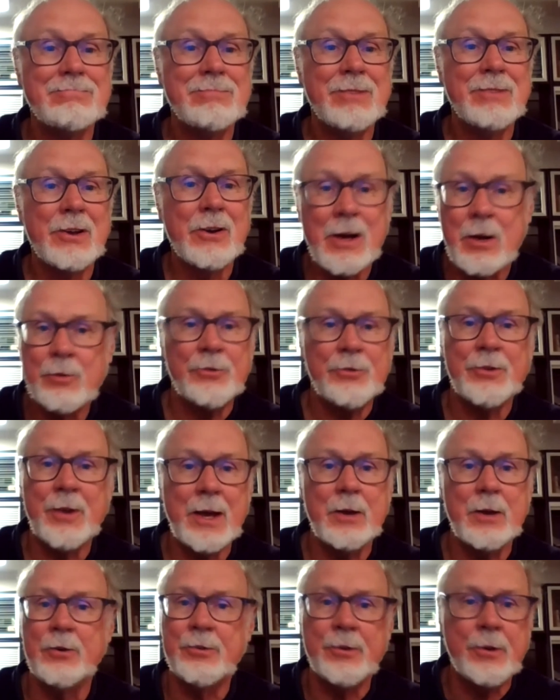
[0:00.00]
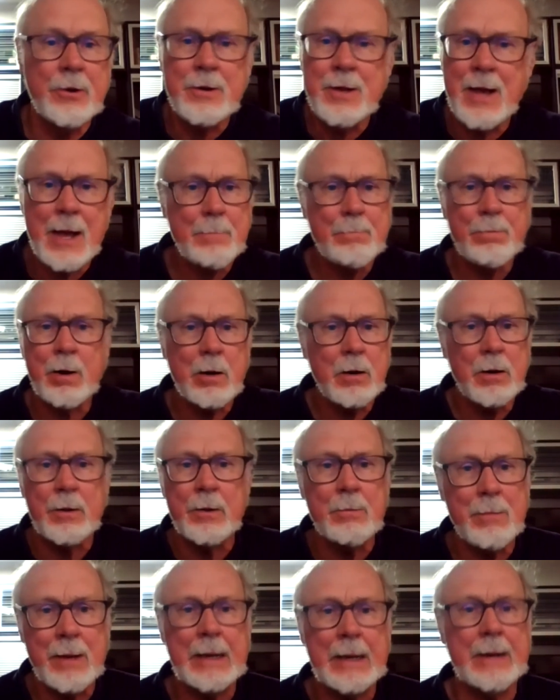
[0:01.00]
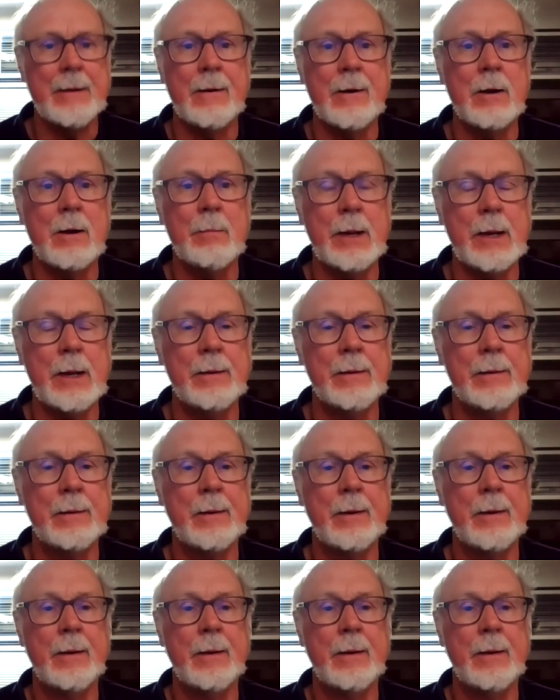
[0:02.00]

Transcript: They're outsiders. They're not part of the main army.